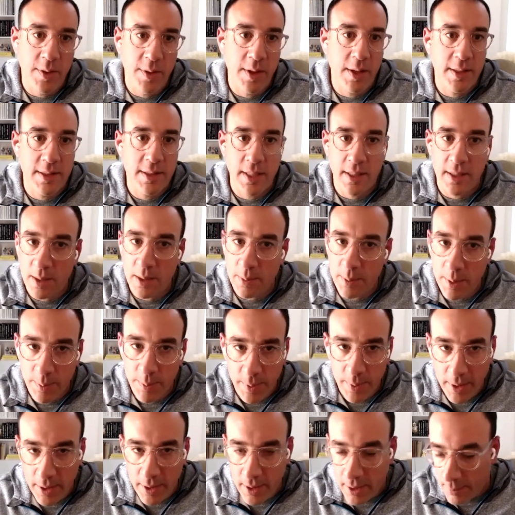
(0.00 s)
things that need to be
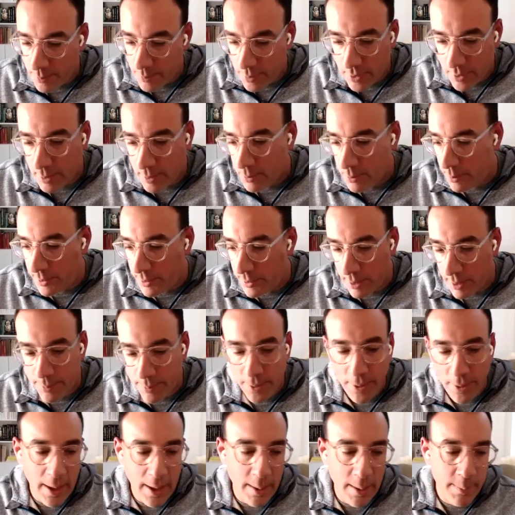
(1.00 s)
on prem will be on
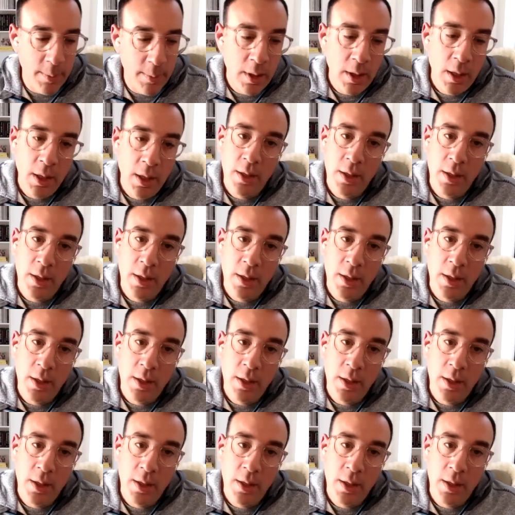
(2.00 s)
prem.